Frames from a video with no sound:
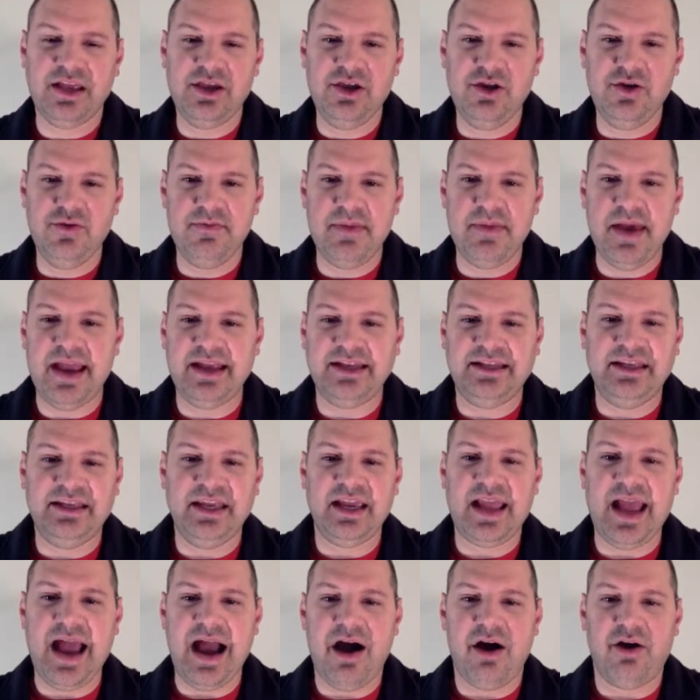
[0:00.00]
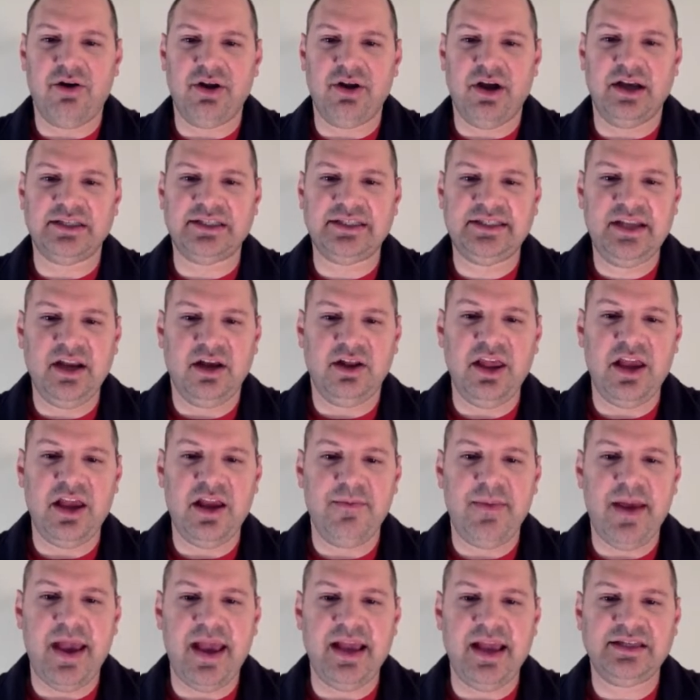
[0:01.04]
You may dig out a stilling
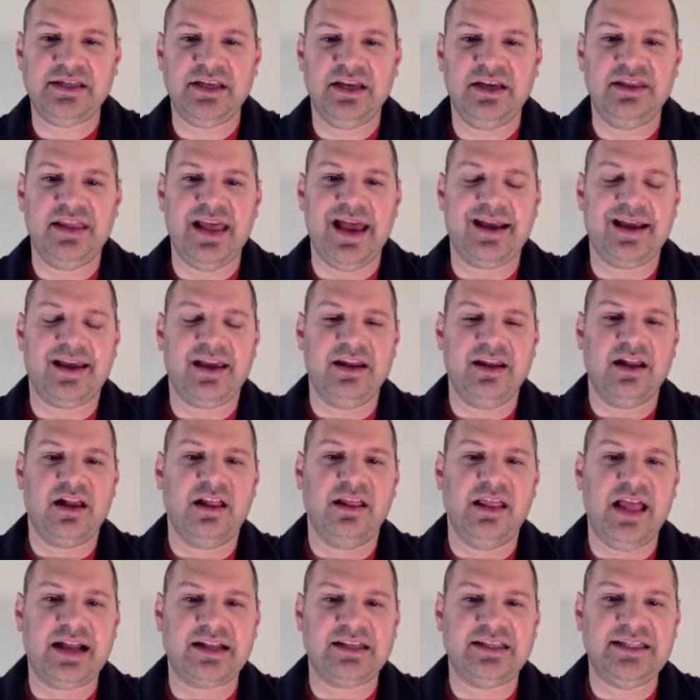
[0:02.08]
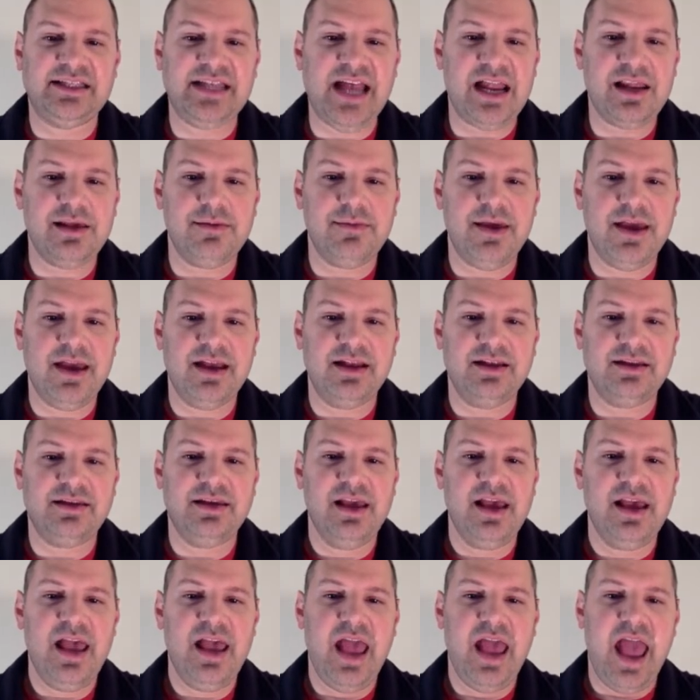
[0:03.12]
basin that can collect sediment
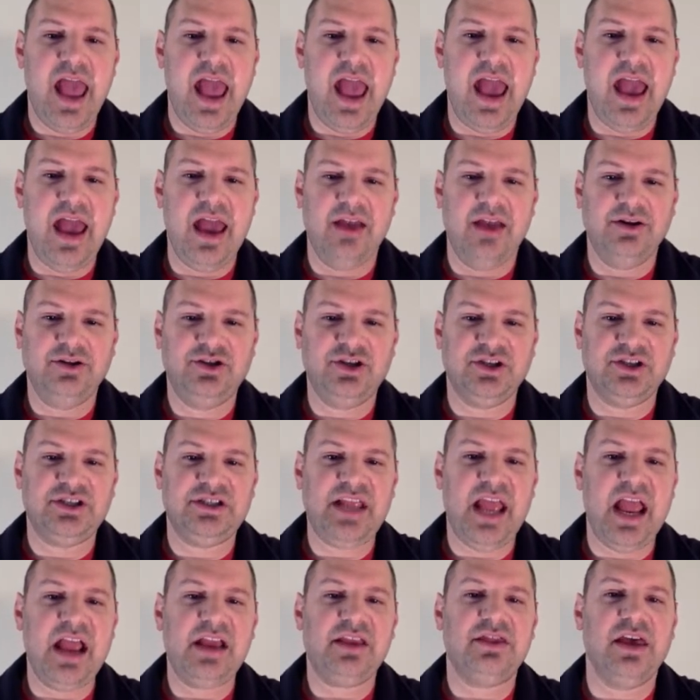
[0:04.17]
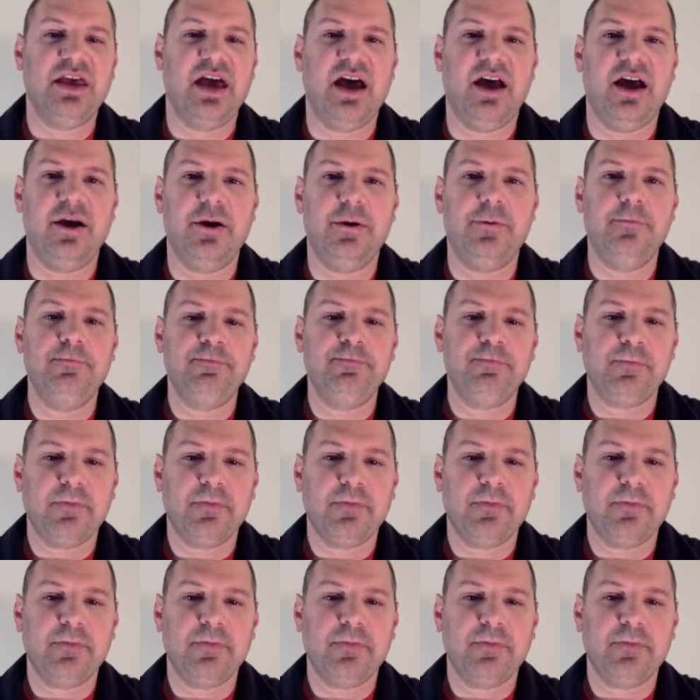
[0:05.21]
and just take the